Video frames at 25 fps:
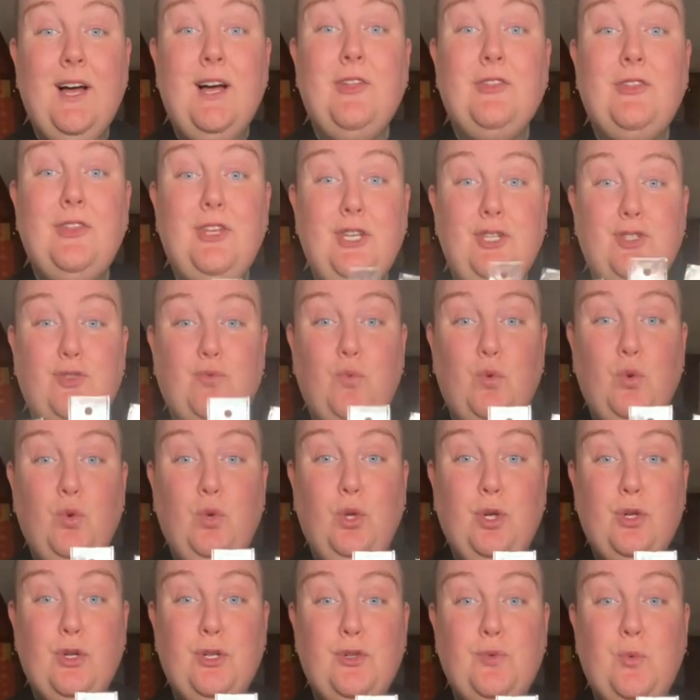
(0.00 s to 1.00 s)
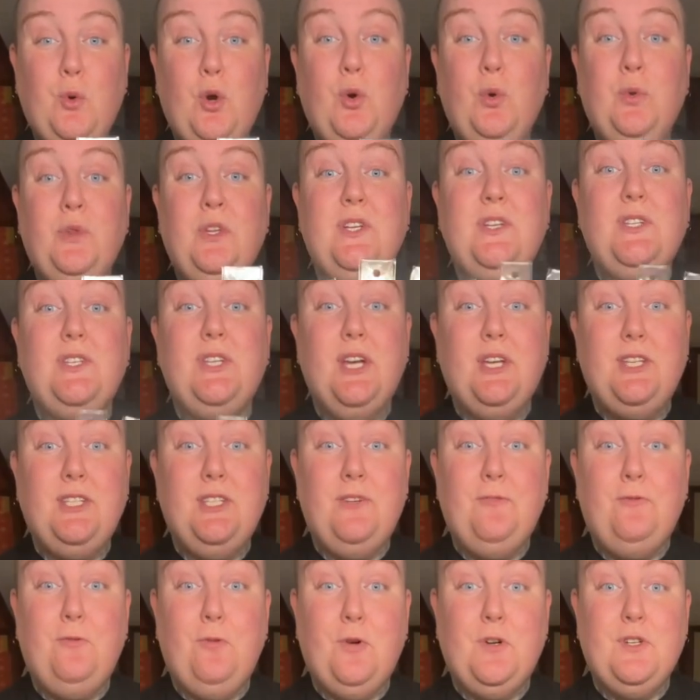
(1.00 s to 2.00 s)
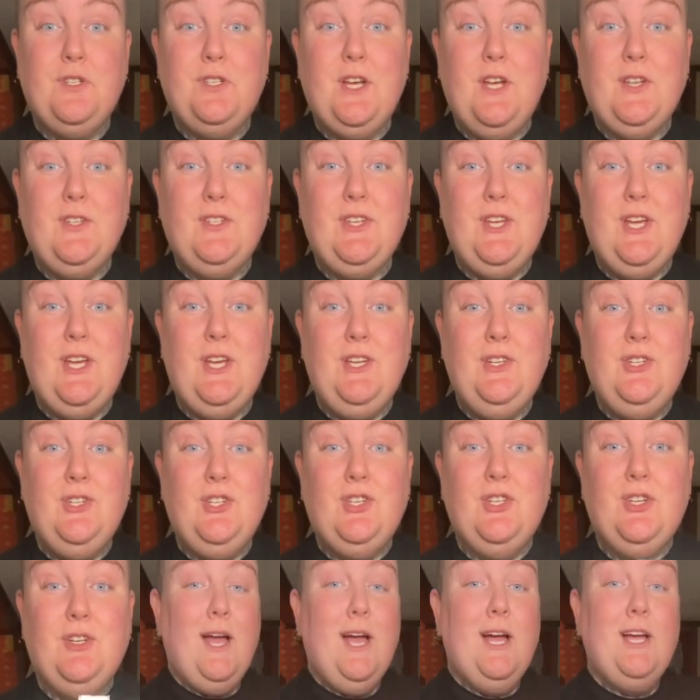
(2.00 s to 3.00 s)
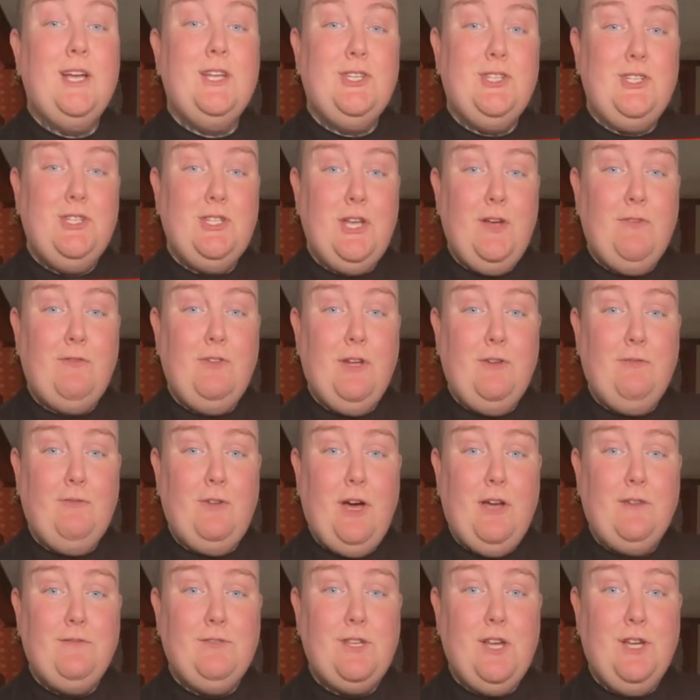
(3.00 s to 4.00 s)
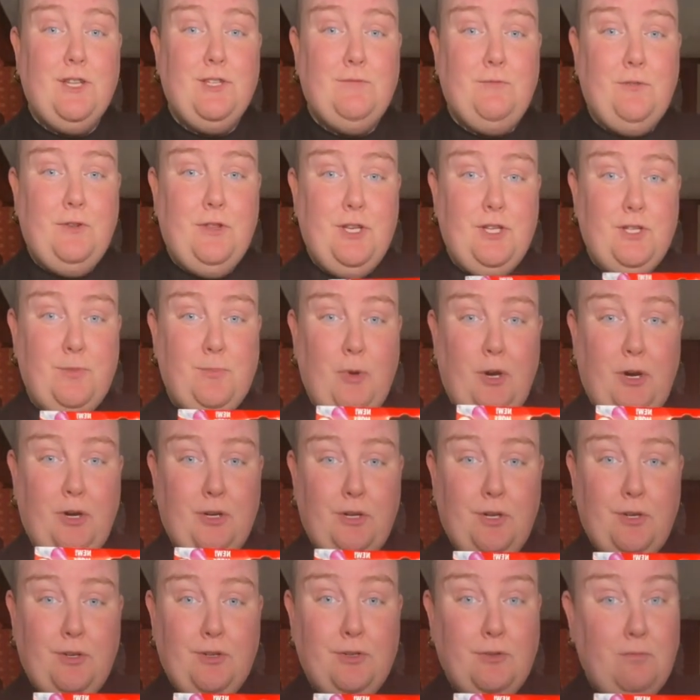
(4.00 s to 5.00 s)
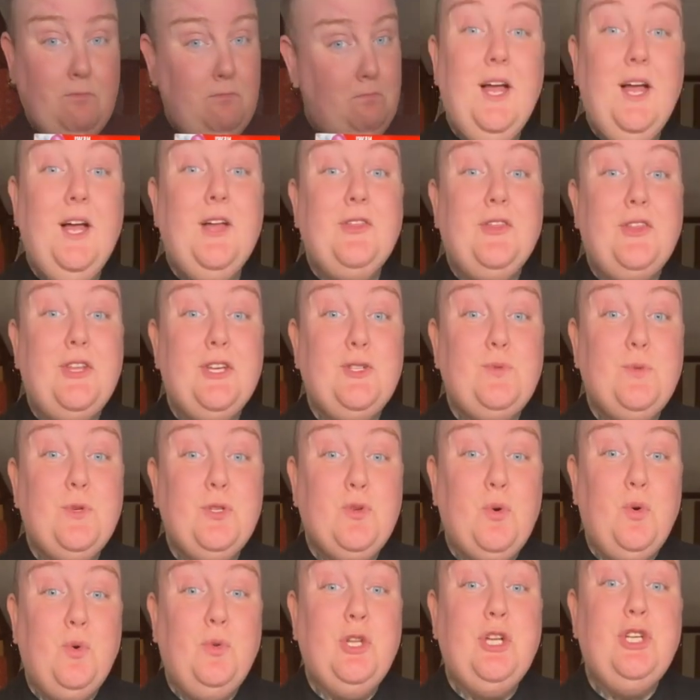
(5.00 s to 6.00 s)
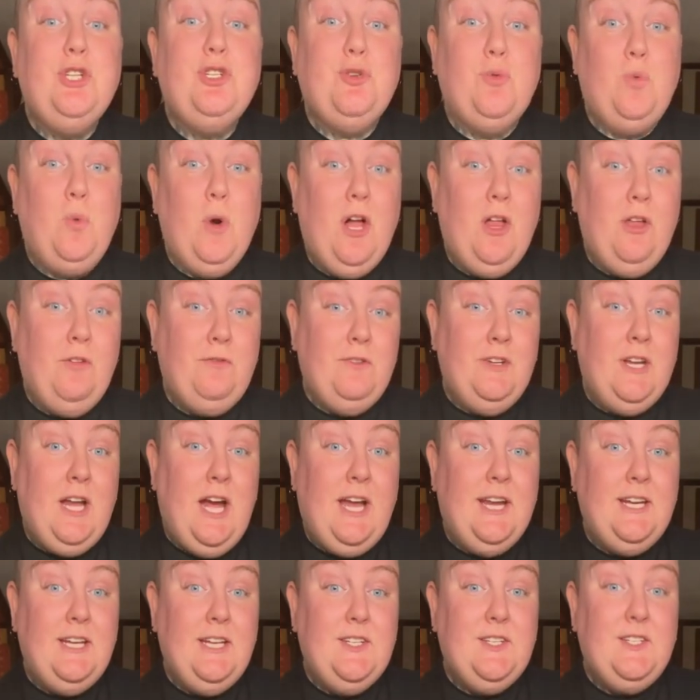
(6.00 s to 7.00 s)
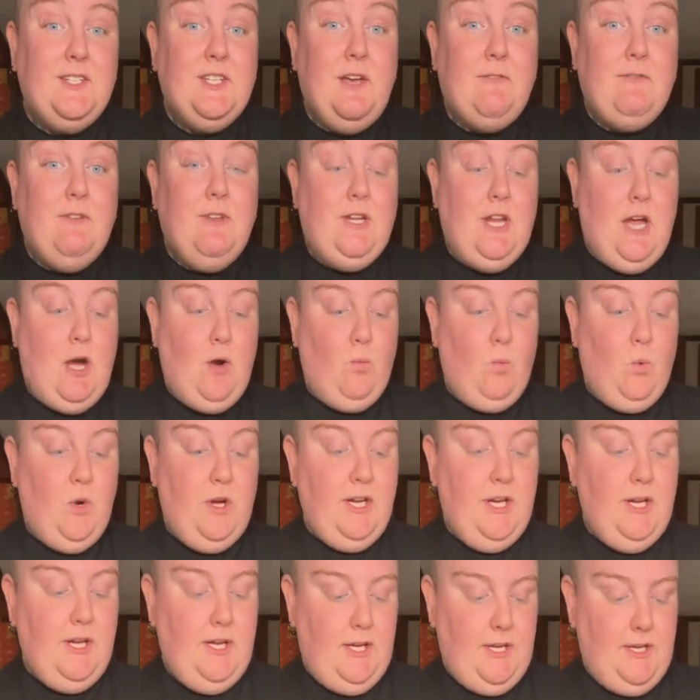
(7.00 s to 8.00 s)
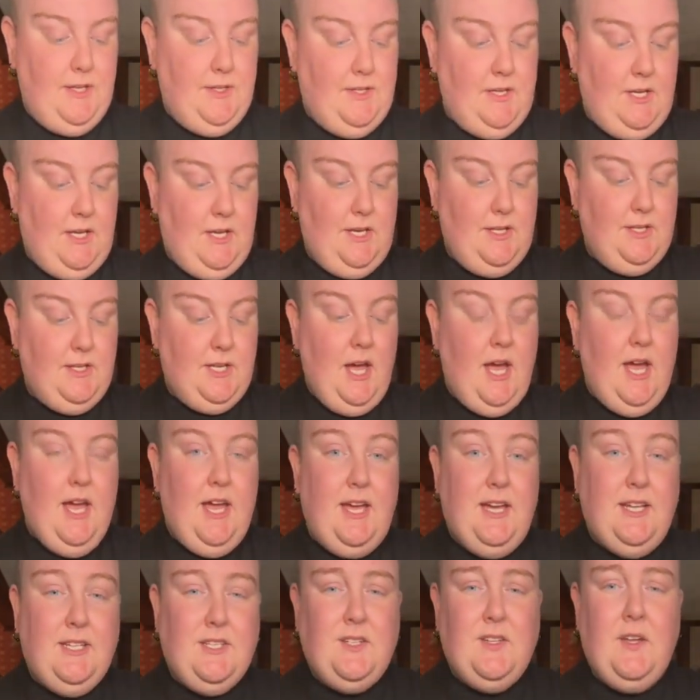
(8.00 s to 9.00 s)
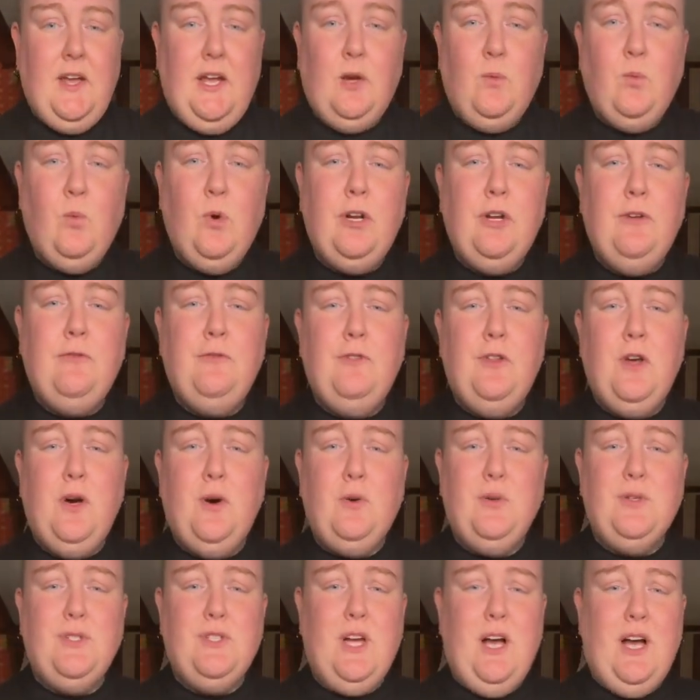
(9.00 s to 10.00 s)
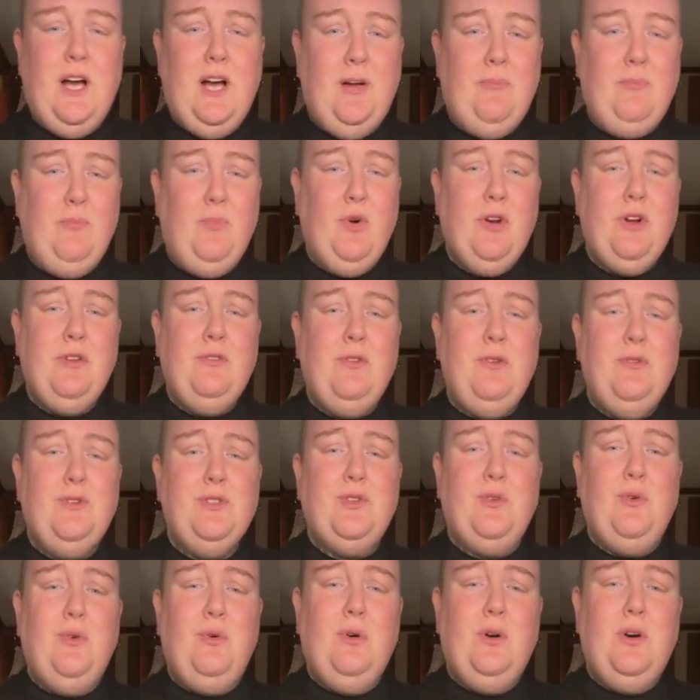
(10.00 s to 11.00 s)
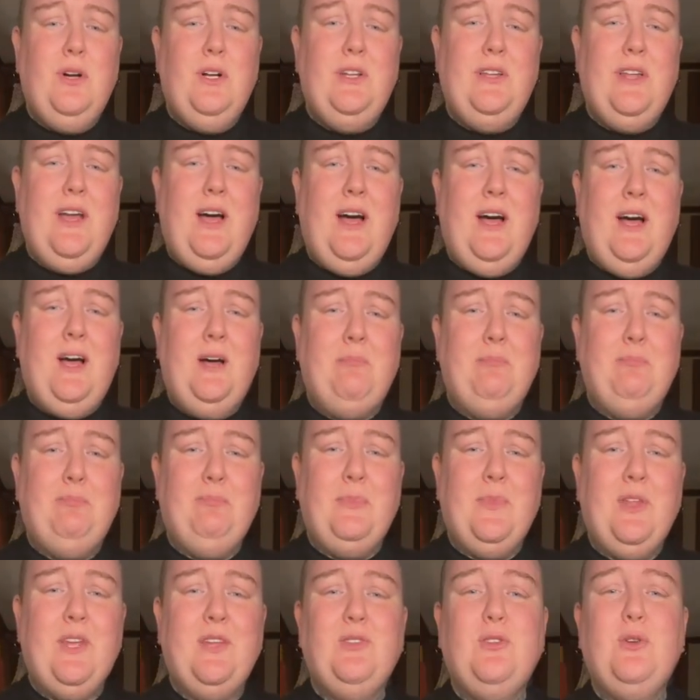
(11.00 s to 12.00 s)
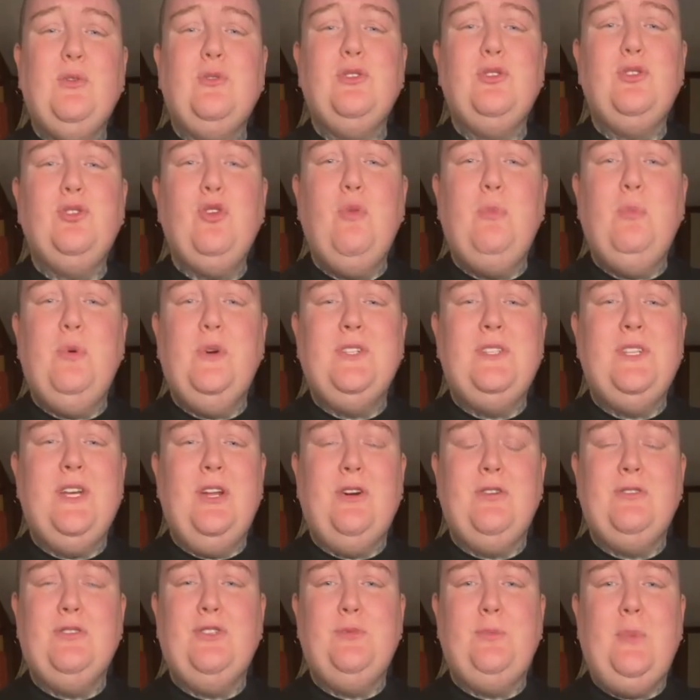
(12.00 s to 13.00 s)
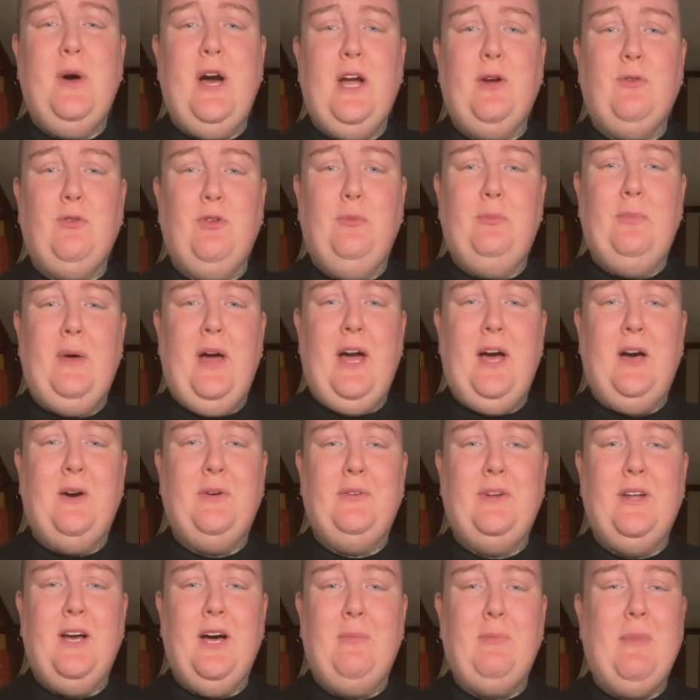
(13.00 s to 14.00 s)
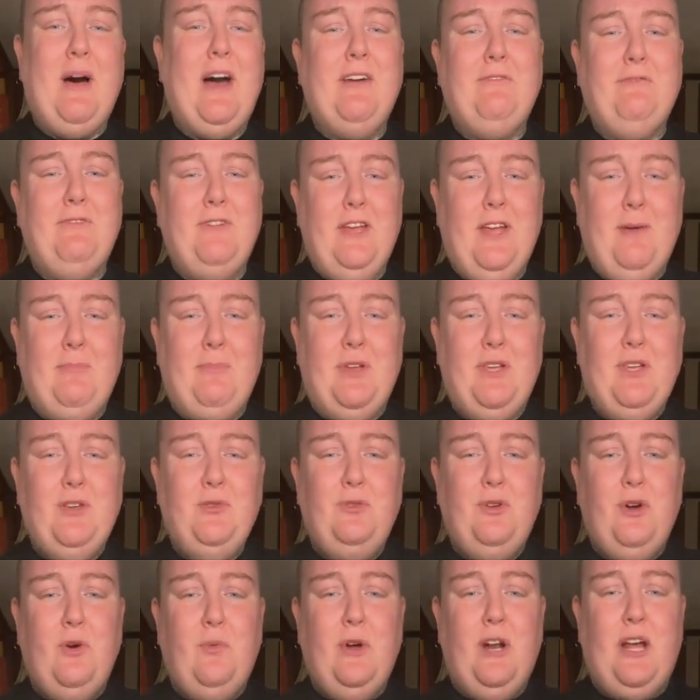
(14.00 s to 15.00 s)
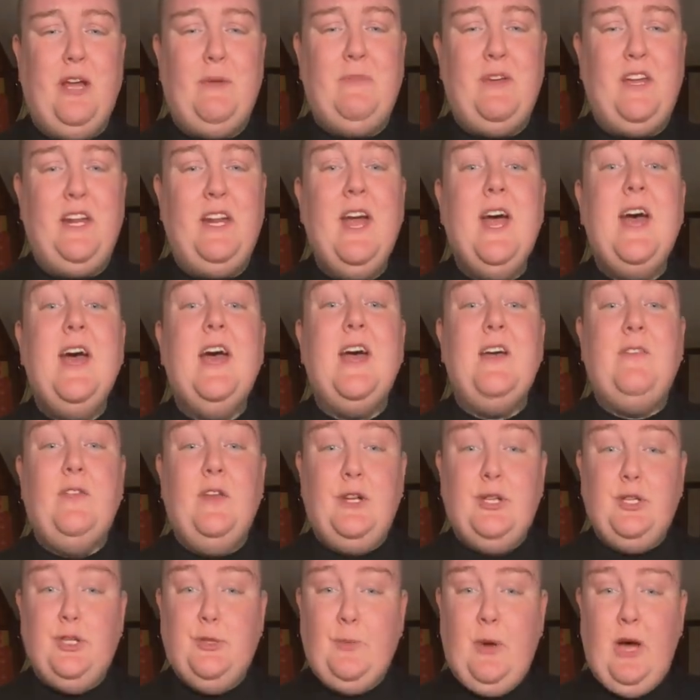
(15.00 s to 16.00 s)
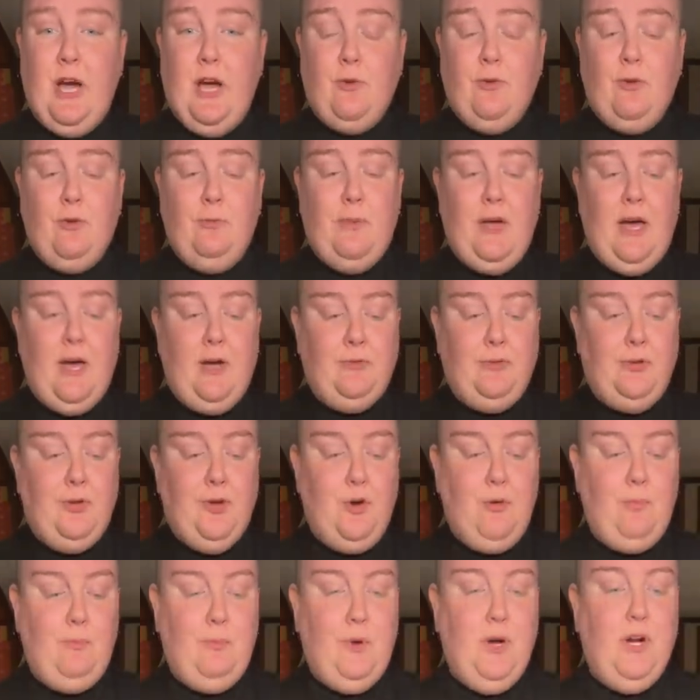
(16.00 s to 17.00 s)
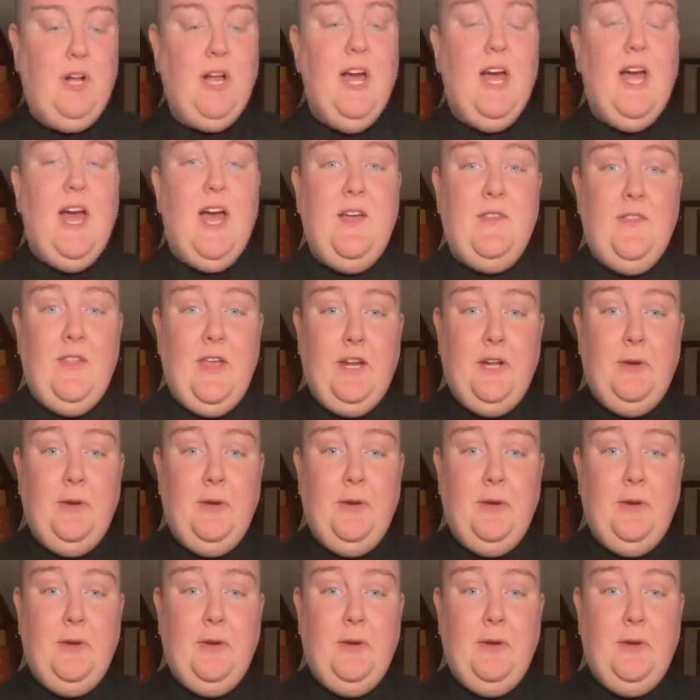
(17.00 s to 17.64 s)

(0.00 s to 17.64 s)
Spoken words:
These rulers were only 64 cents each. 75 cents for these markers. This was only $12.97. Now, what it is it's like one of those, what are those called? Those notebooks that aren't spiral bound. I forget, but you know what I mean. And then a spiral bound notebook, and then a